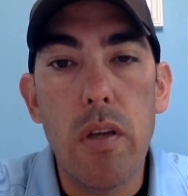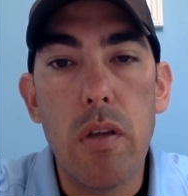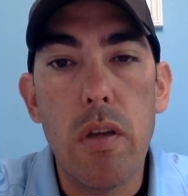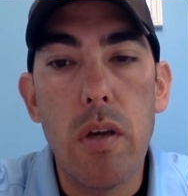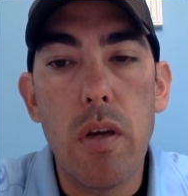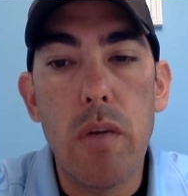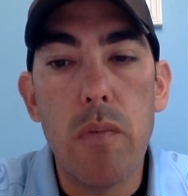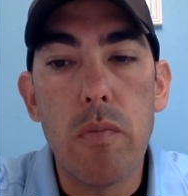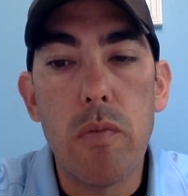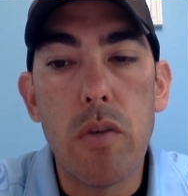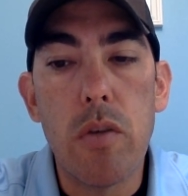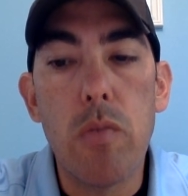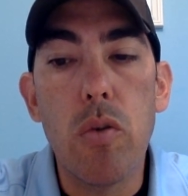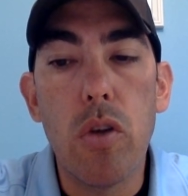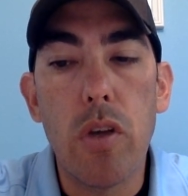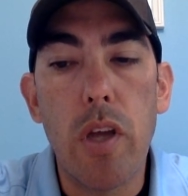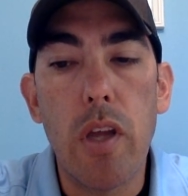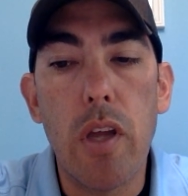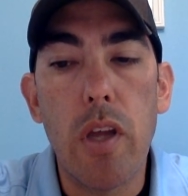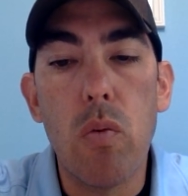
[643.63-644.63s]

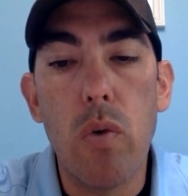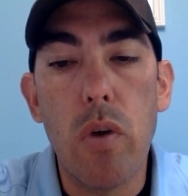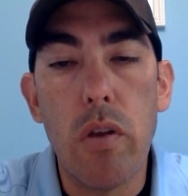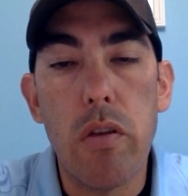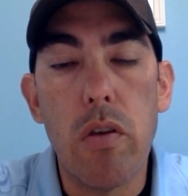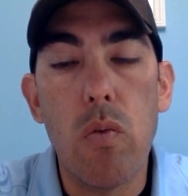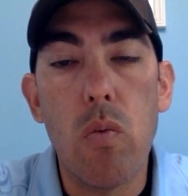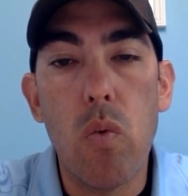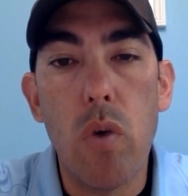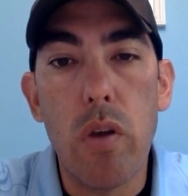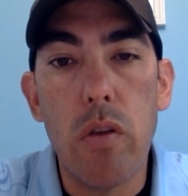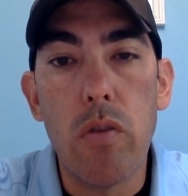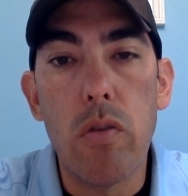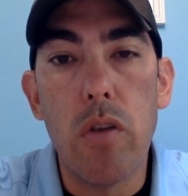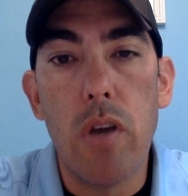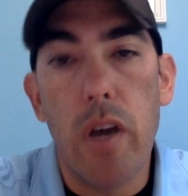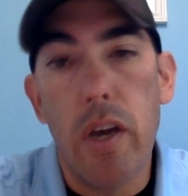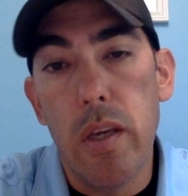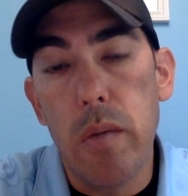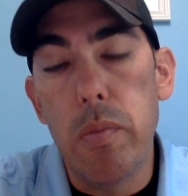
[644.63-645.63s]
getting communicated with
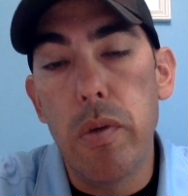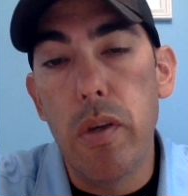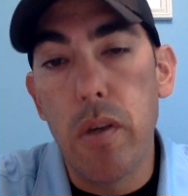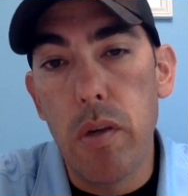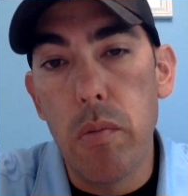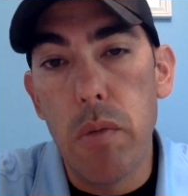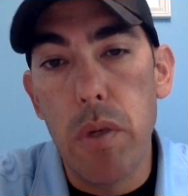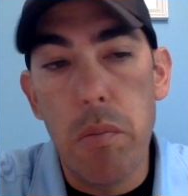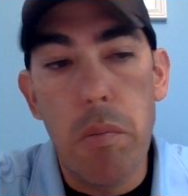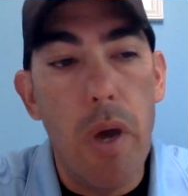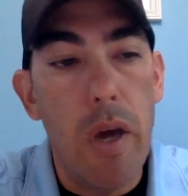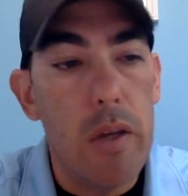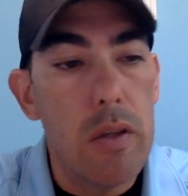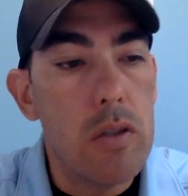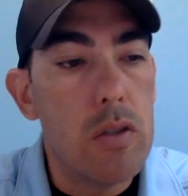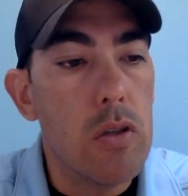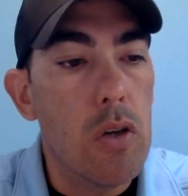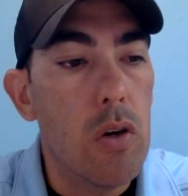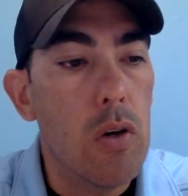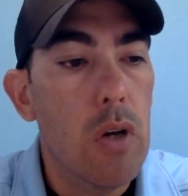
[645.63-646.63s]
on whether the IEP can
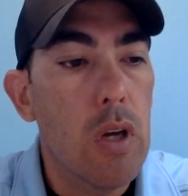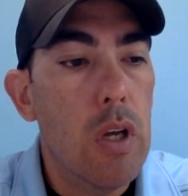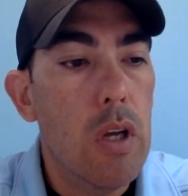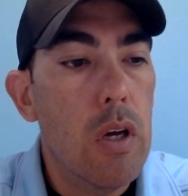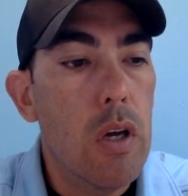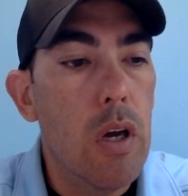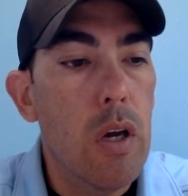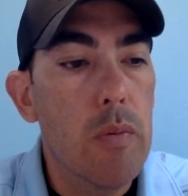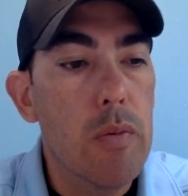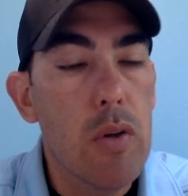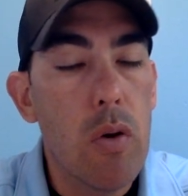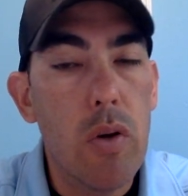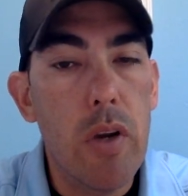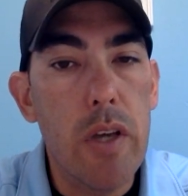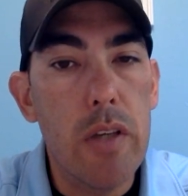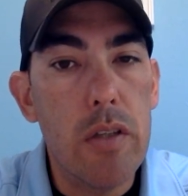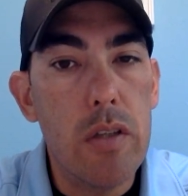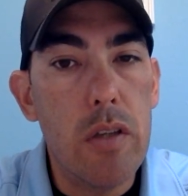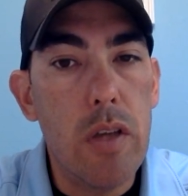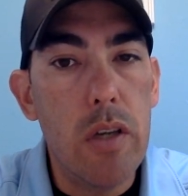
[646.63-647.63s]
be met. So
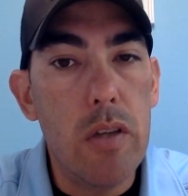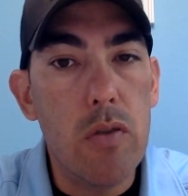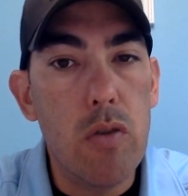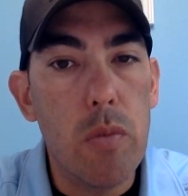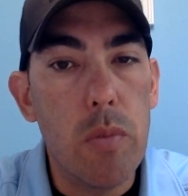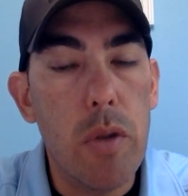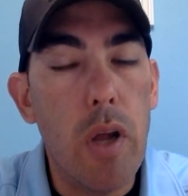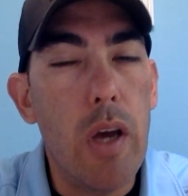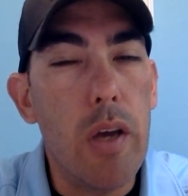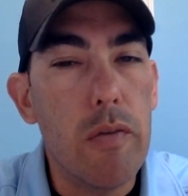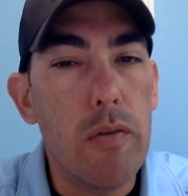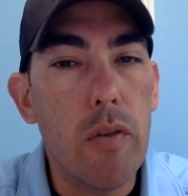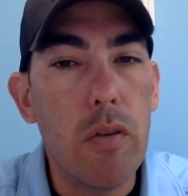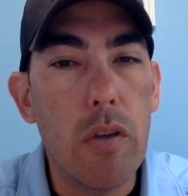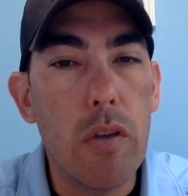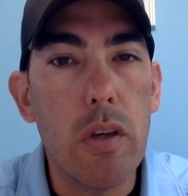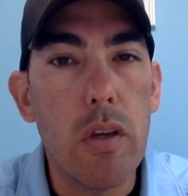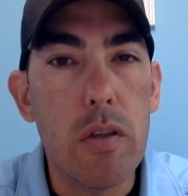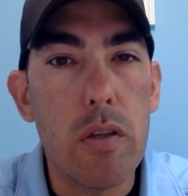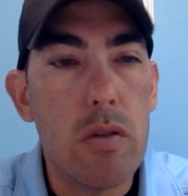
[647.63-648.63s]
don't hesitate to
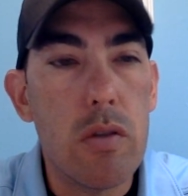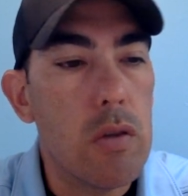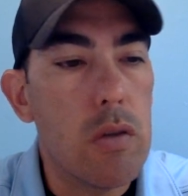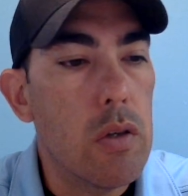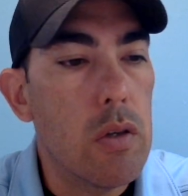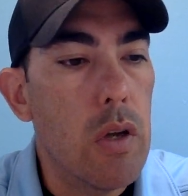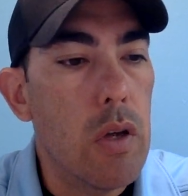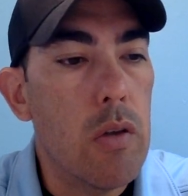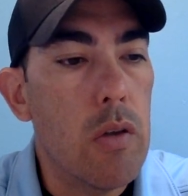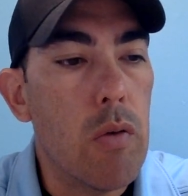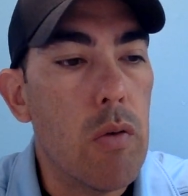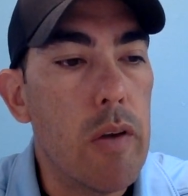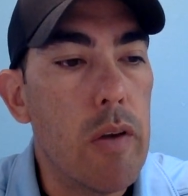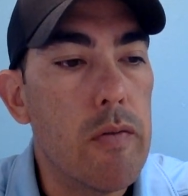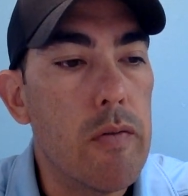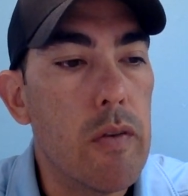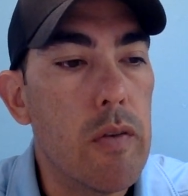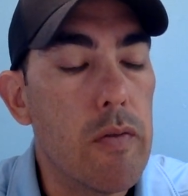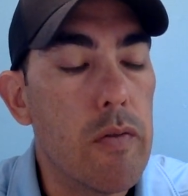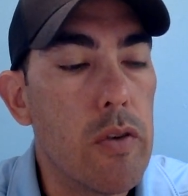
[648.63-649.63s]
apply if you think it's
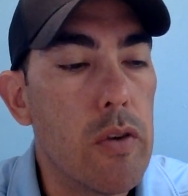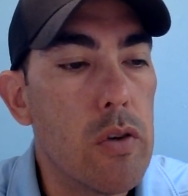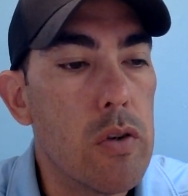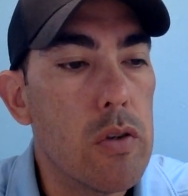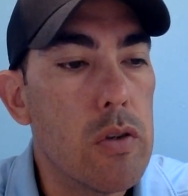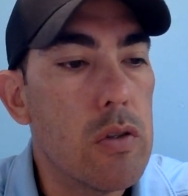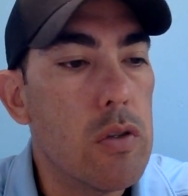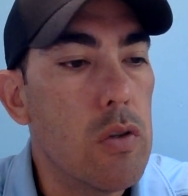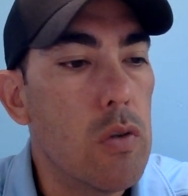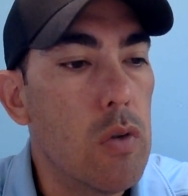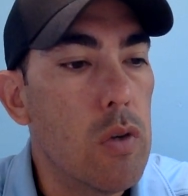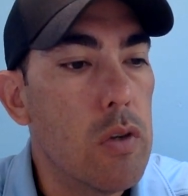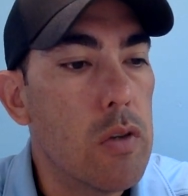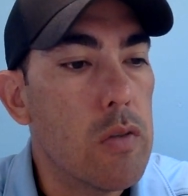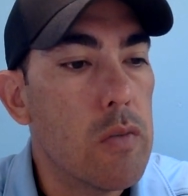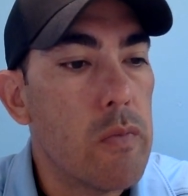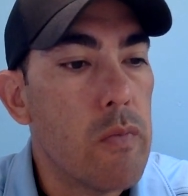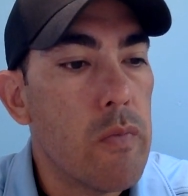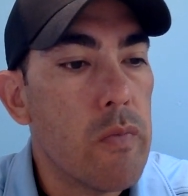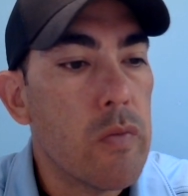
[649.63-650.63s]
the right fit for your
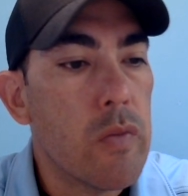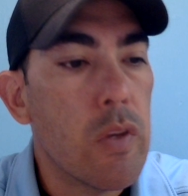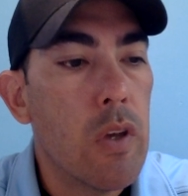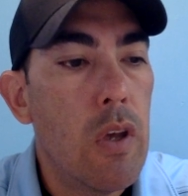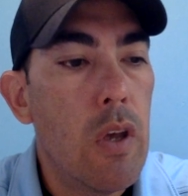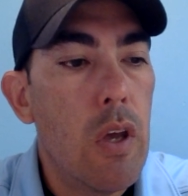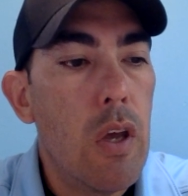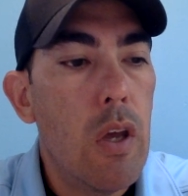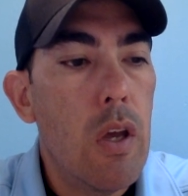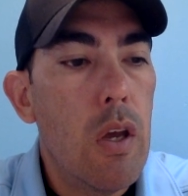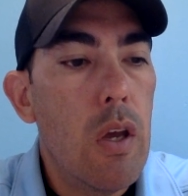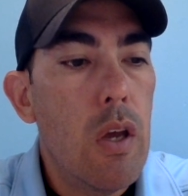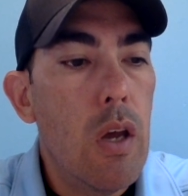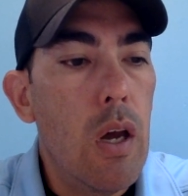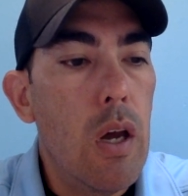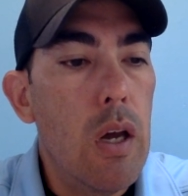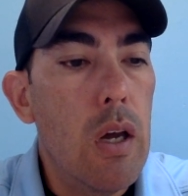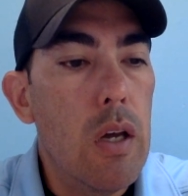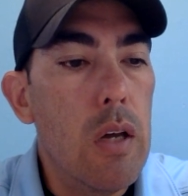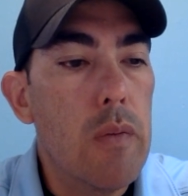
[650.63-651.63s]
student.
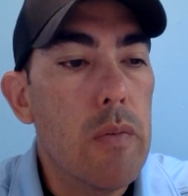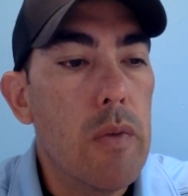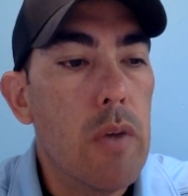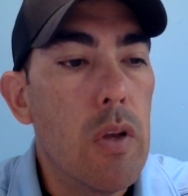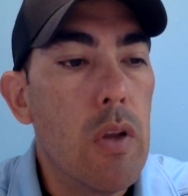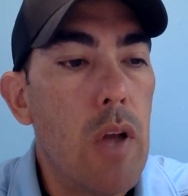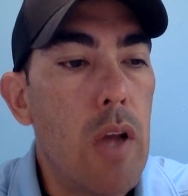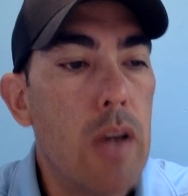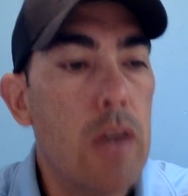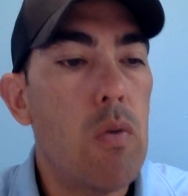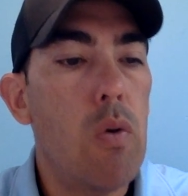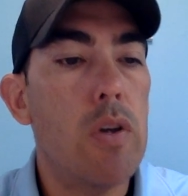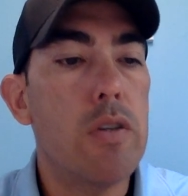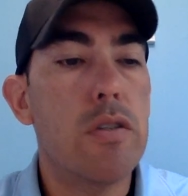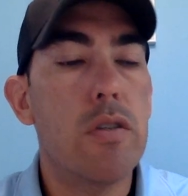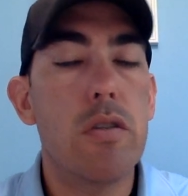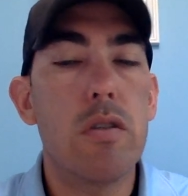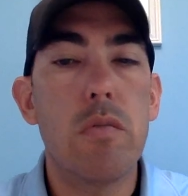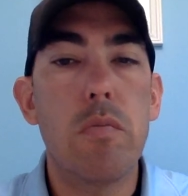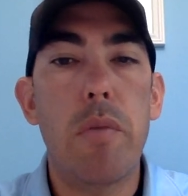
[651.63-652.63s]
A
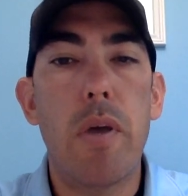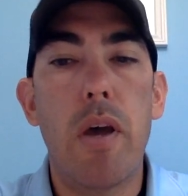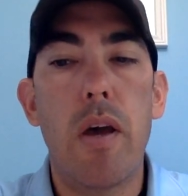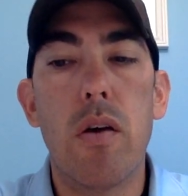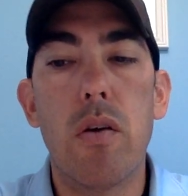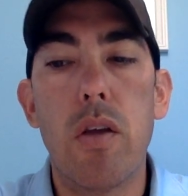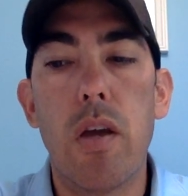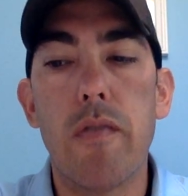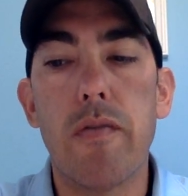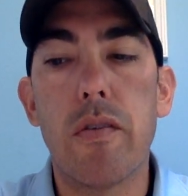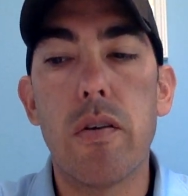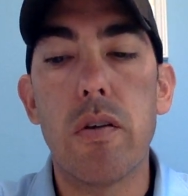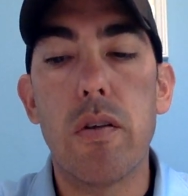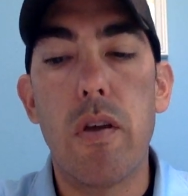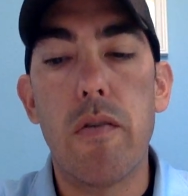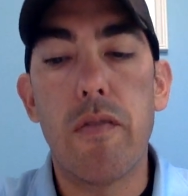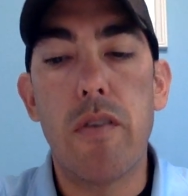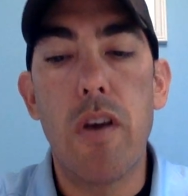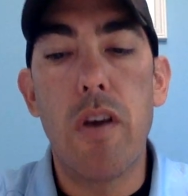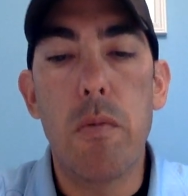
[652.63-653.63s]
lot of questions
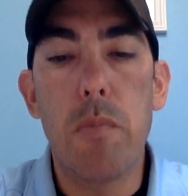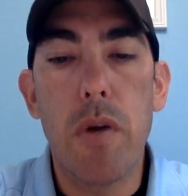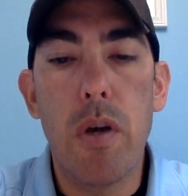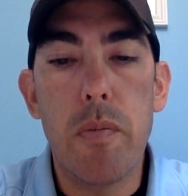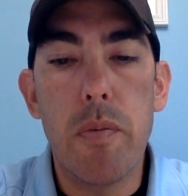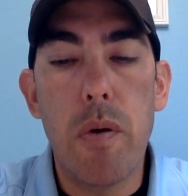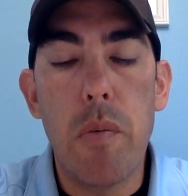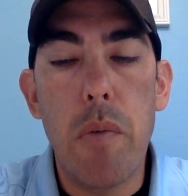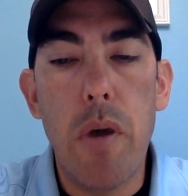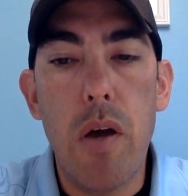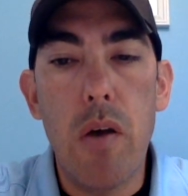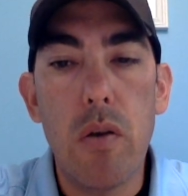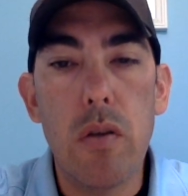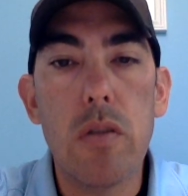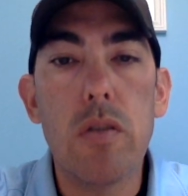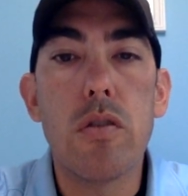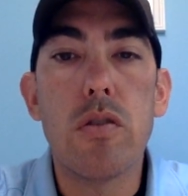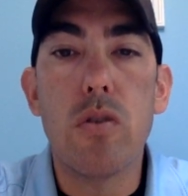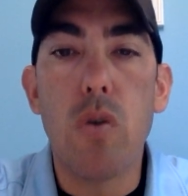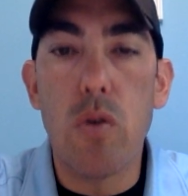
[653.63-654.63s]
have come up
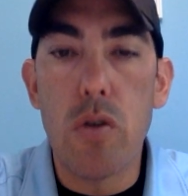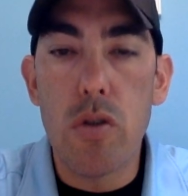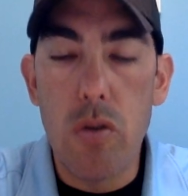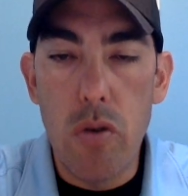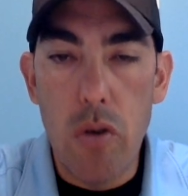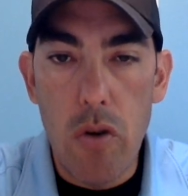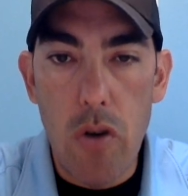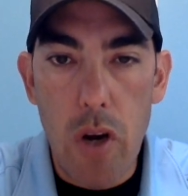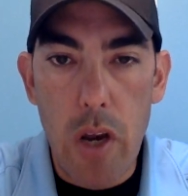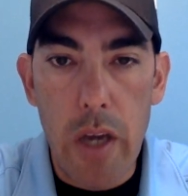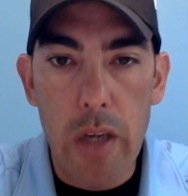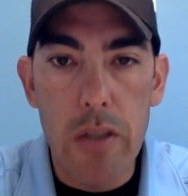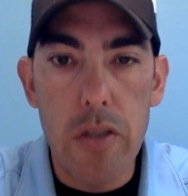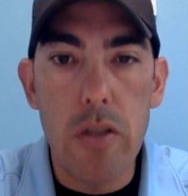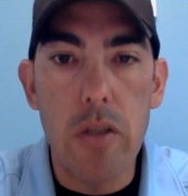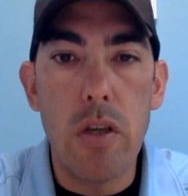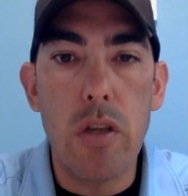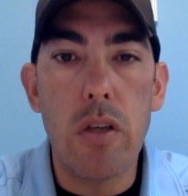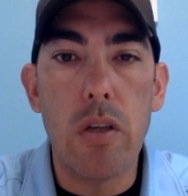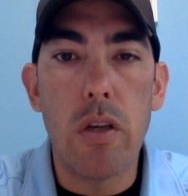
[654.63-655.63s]
about social
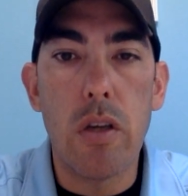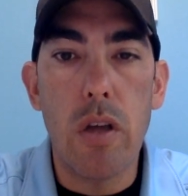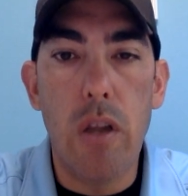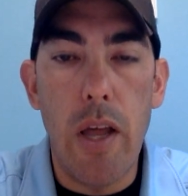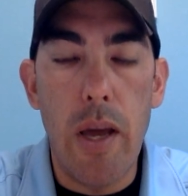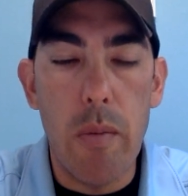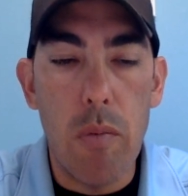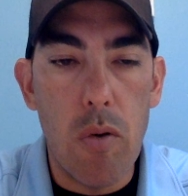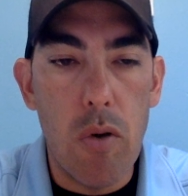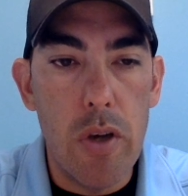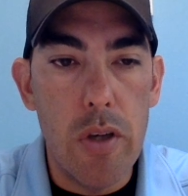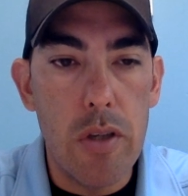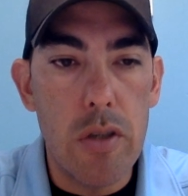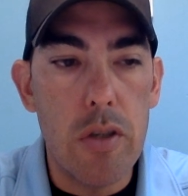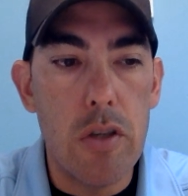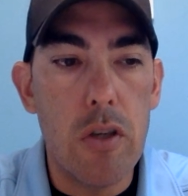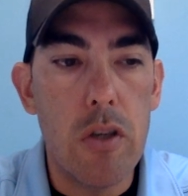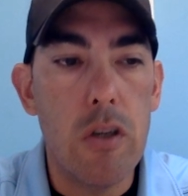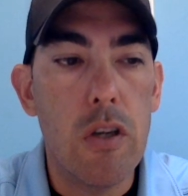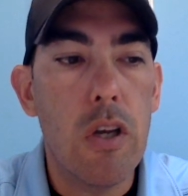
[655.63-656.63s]
interaction and
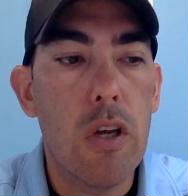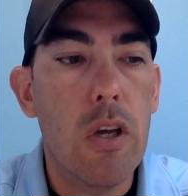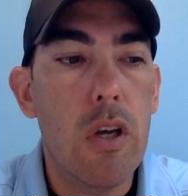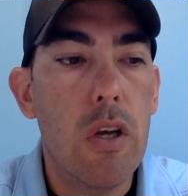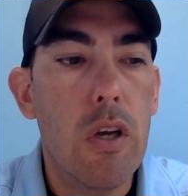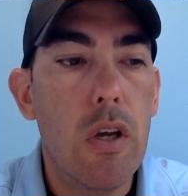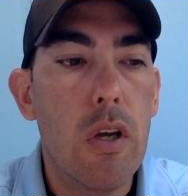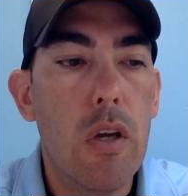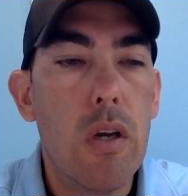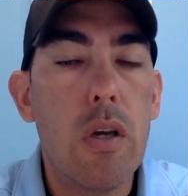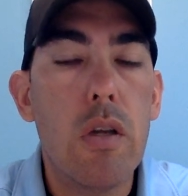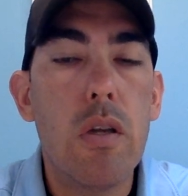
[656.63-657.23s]
collaboration.